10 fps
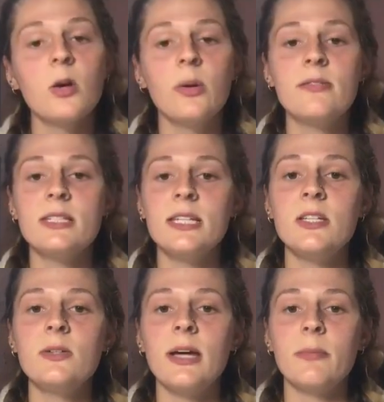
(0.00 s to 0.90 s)
We've seen
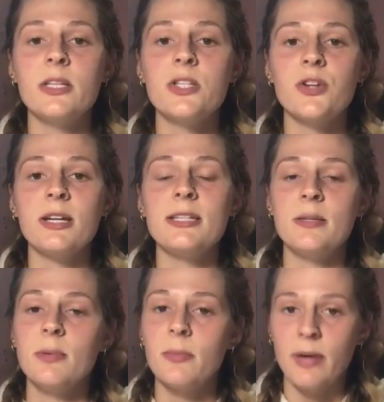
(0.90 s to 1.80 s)
you demonstrate
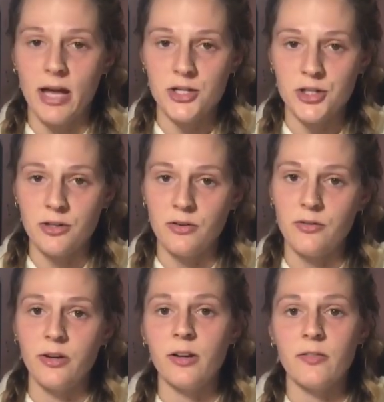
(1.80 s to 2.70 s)
deep compassion
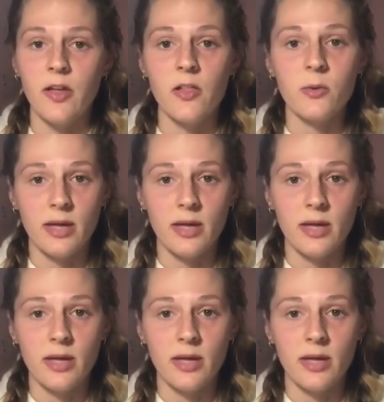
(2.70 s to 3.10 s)
for your fellow